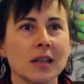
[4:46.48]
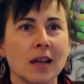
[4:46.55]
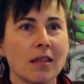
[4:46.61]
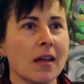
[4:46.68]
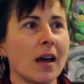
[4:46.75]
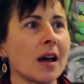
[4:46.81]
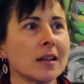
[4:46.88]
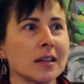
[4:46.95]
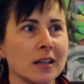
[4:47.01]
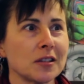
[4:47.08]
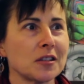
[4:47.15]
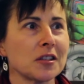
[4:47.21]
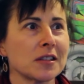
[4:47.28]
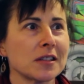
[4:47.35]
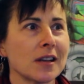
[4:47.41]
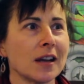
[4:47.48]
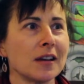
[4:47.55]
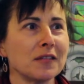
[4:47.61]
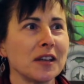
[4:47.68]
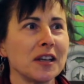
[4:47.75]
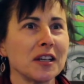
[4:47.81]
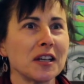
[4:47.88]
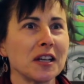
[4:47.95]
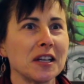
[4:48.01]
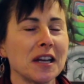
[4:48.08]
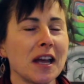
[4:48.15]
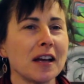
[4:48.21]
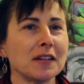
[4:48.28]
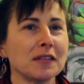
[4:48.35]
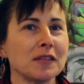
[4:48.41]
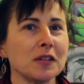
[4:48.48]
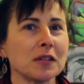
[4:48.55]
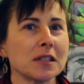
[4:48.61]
cathartic, it's just kind of getting it out of your